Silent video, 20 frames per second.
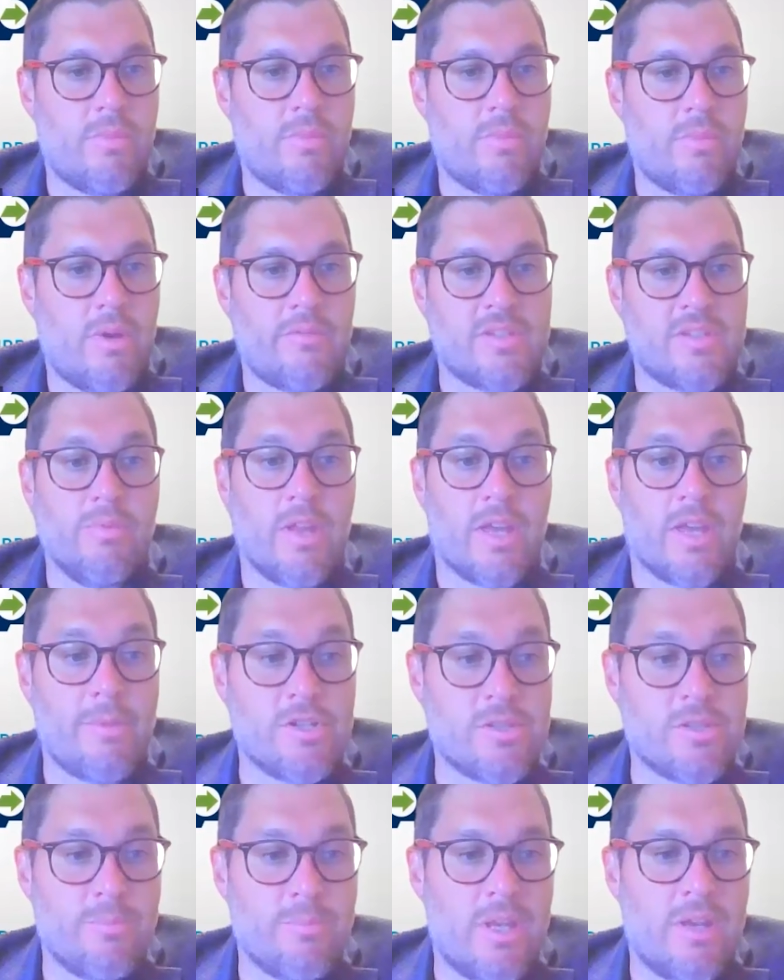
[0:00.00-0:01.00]
Obviously, like I
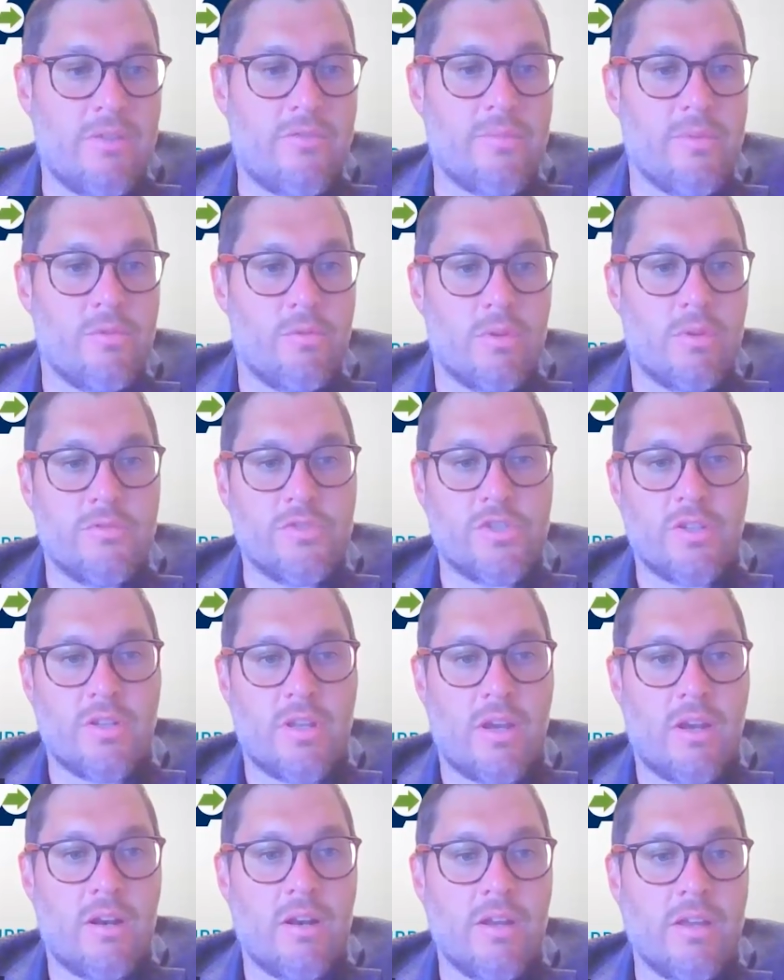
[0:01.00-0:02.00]
mentioned, being from the Northern
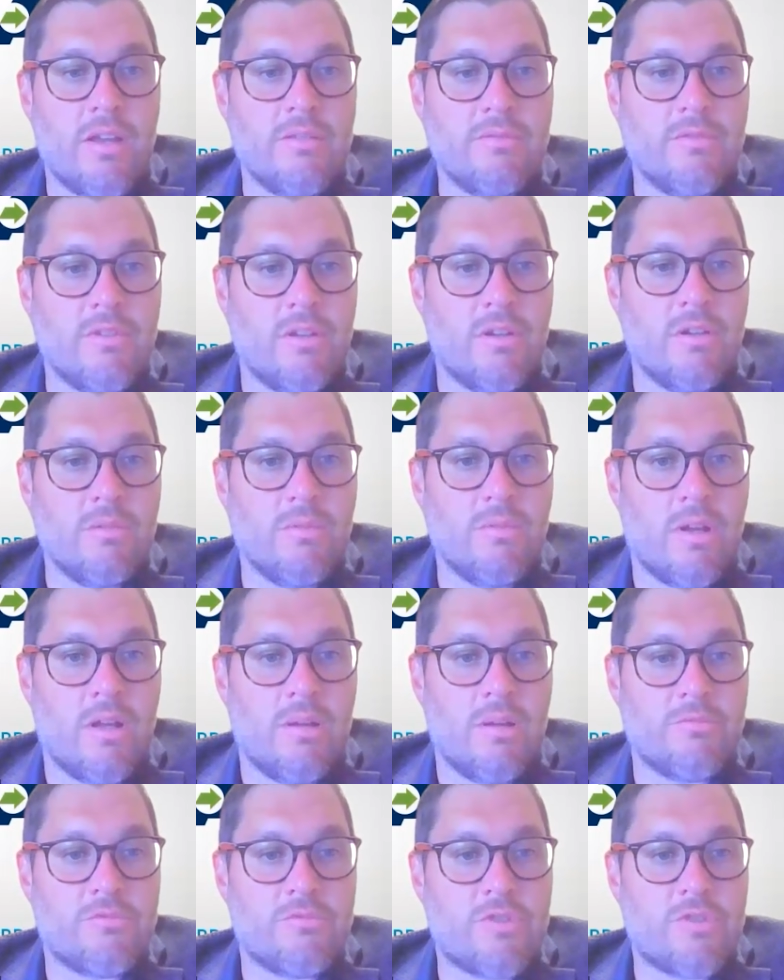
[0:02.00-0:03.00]
Virginia area,
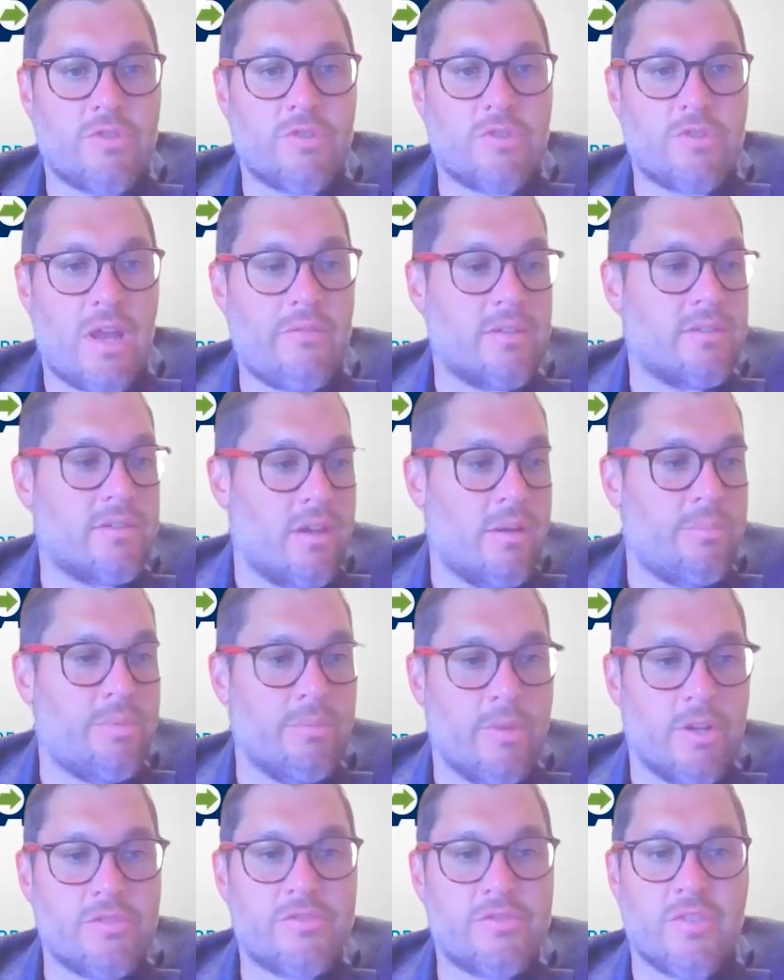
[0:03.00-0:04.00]
traffic
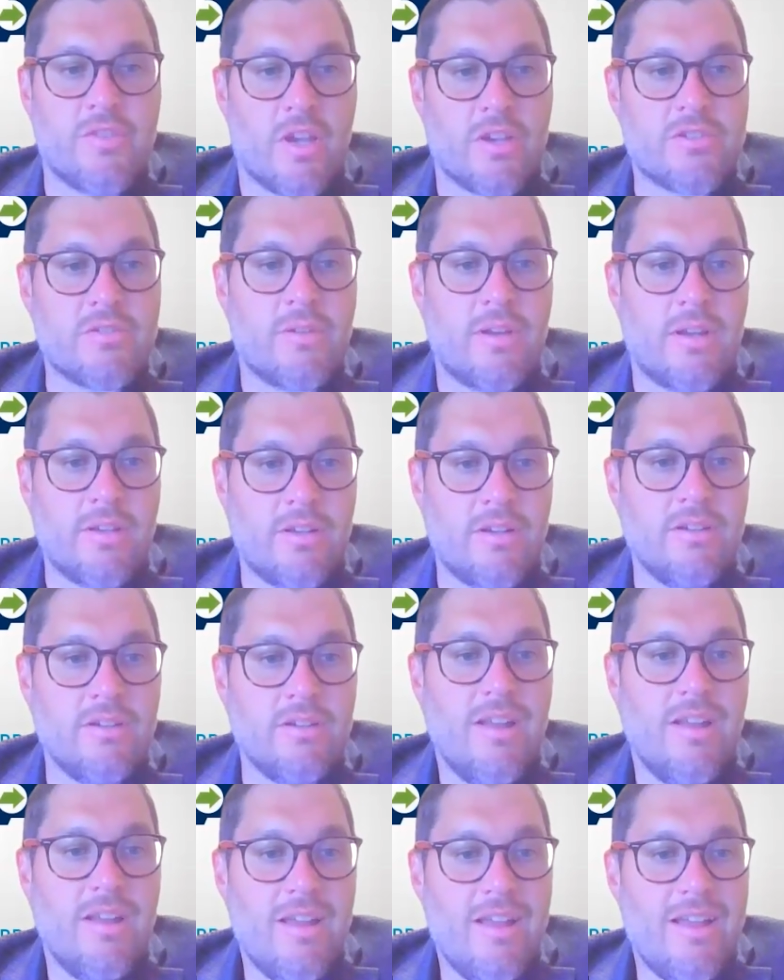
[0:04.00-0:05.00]
pretty much sucks around
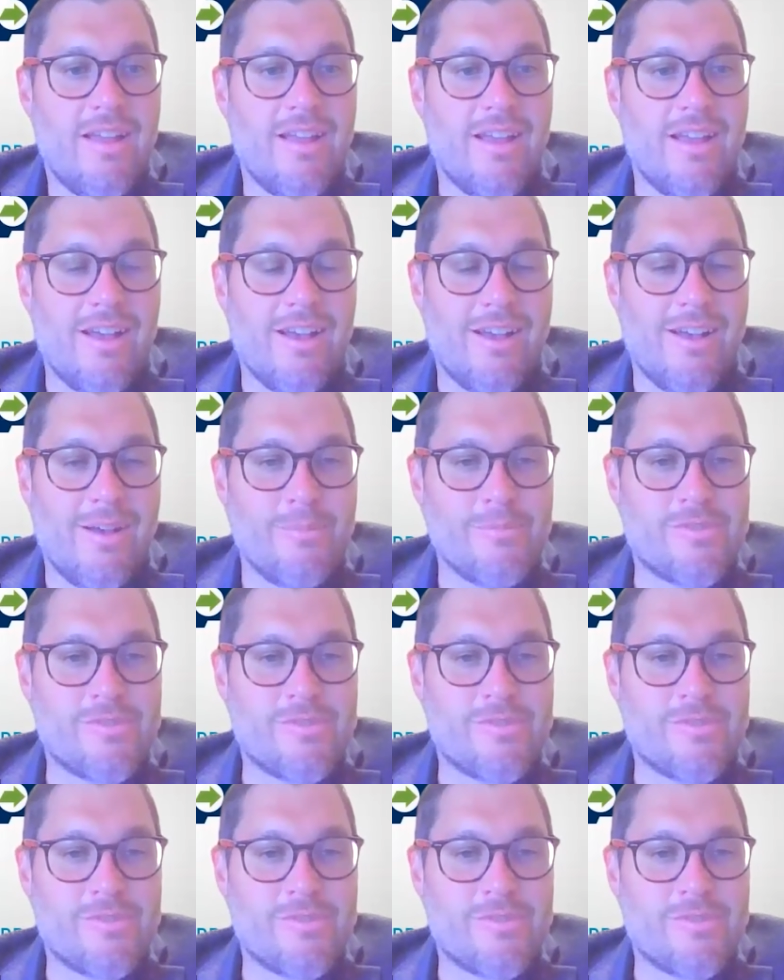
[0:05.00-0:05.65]
here. Yeah.